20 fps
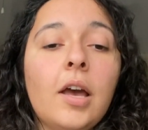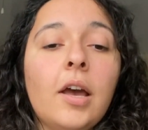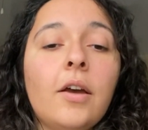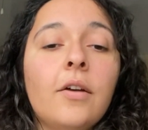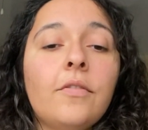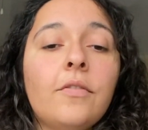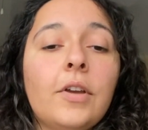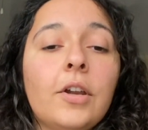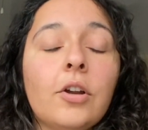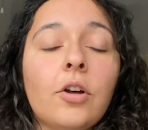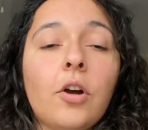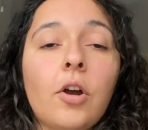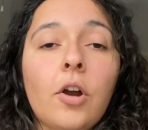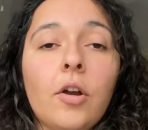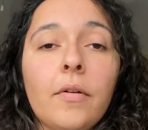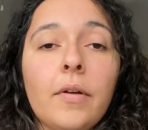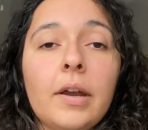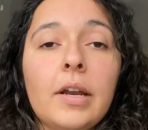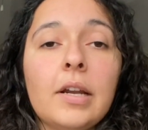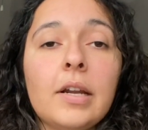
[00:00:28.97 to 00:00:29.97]
Fetal
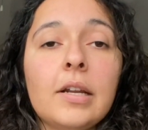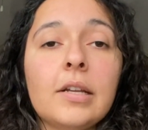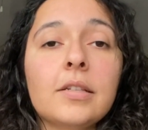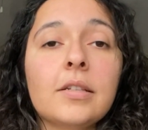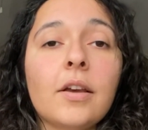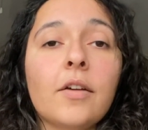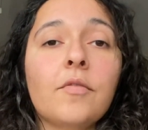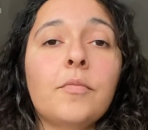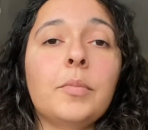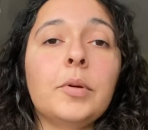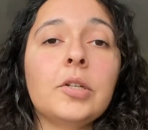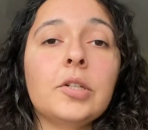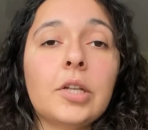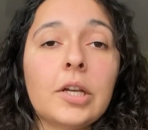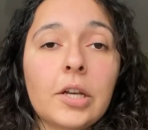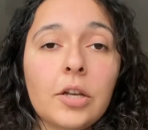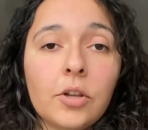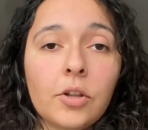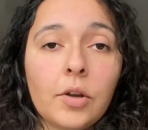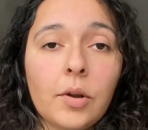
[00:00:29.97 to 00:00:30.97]
heart rate is of
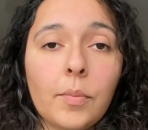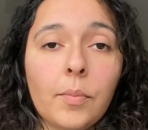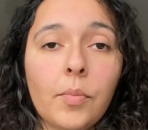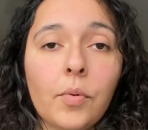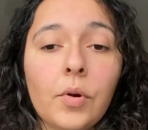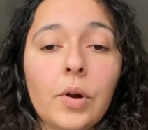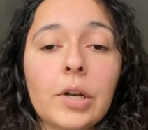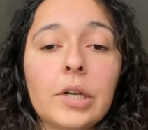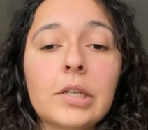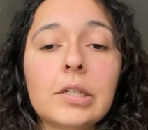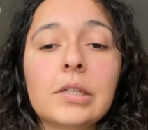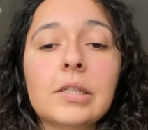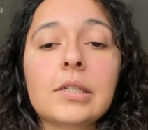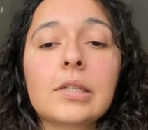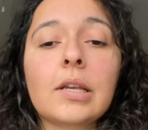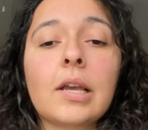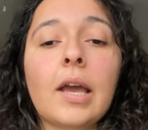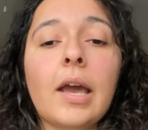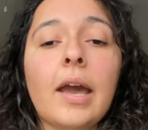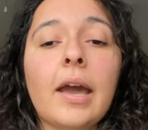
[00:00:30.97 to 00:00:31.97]
particular
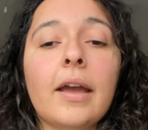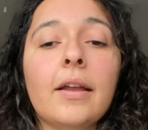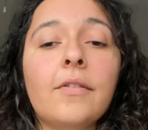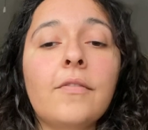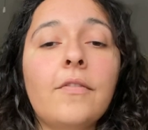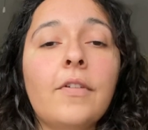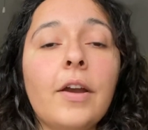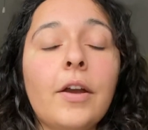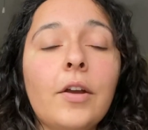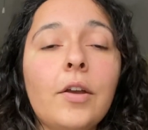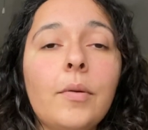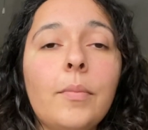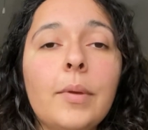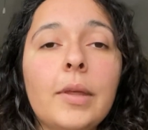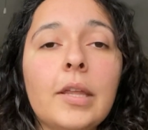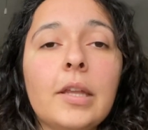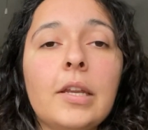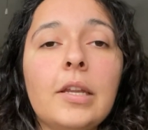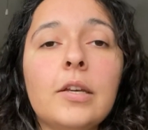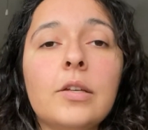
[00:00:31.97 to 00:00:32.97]
importance, and
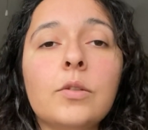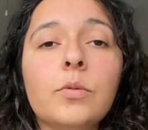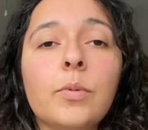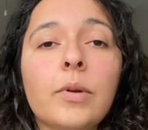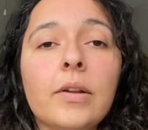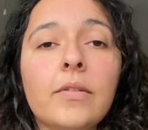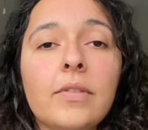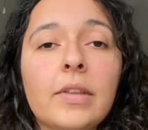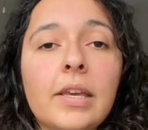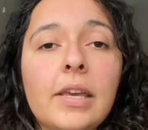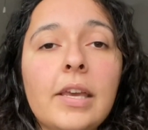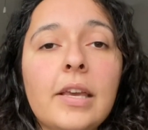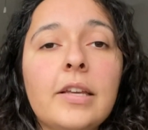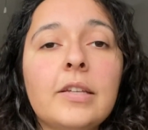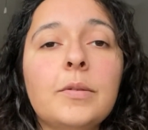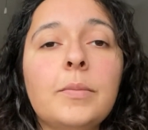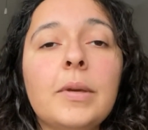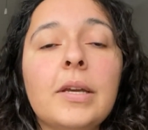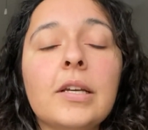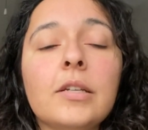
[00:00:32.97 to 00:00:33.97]
variability is one of the
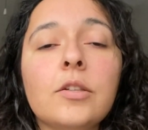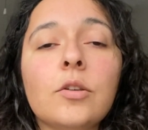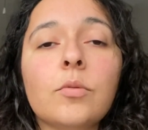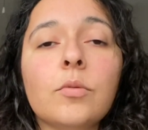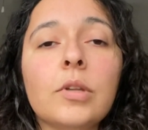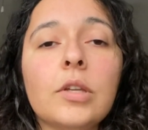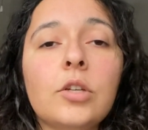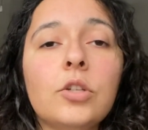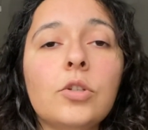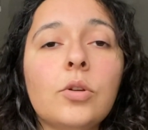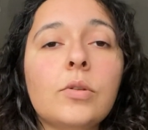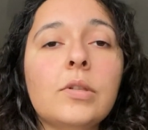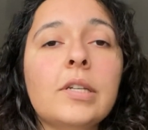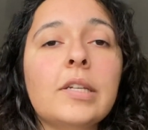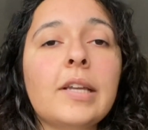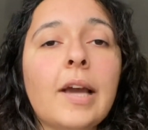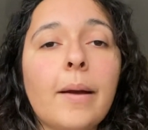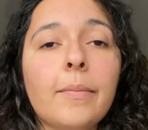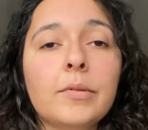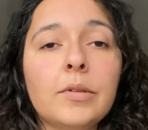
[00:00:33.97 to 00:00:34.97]
keys because it really shows
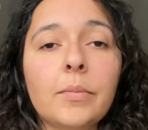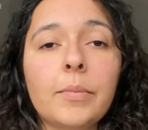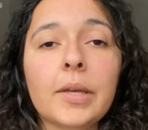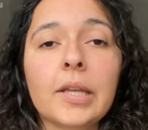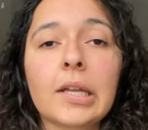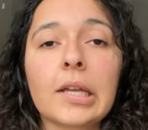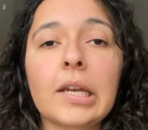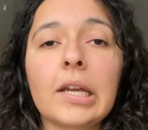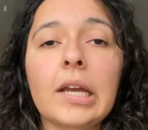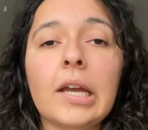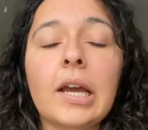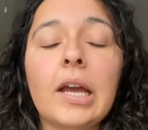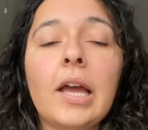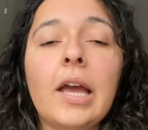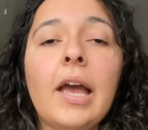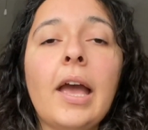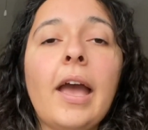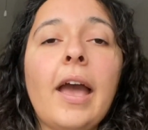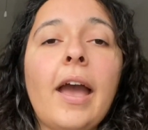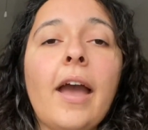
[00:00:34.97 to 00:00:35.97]
adaptability.
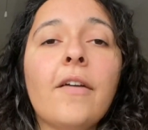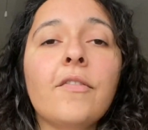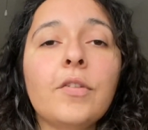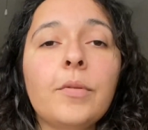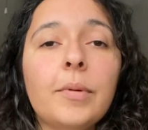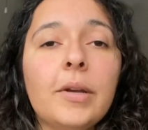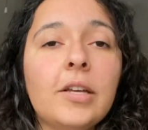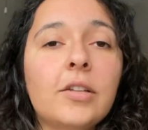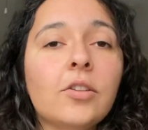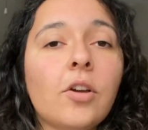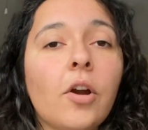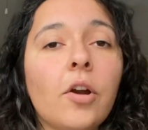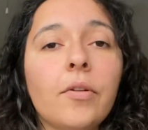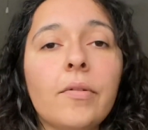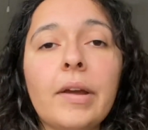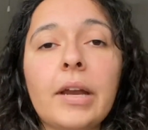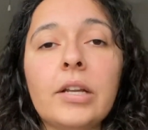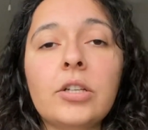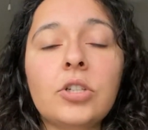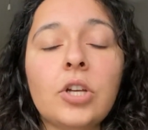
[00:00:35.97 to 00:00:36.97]
Everybody's heart
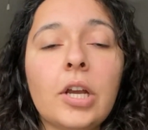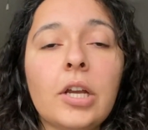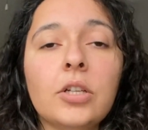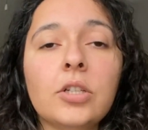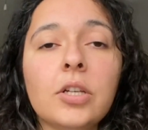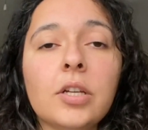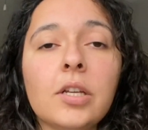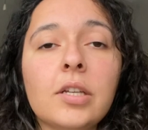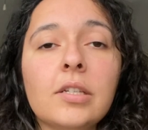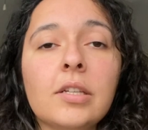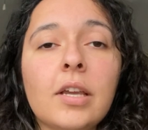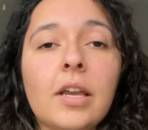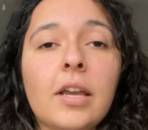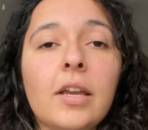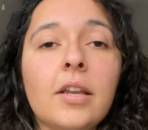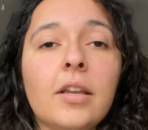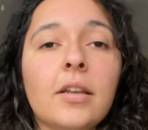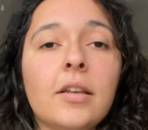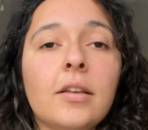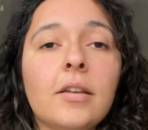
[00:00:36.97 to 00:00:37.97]
rate changes
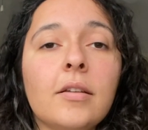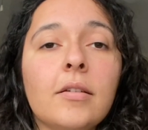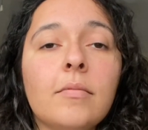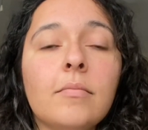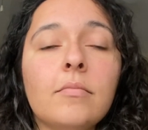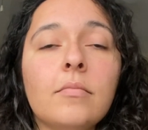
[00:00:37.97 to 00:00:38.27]
in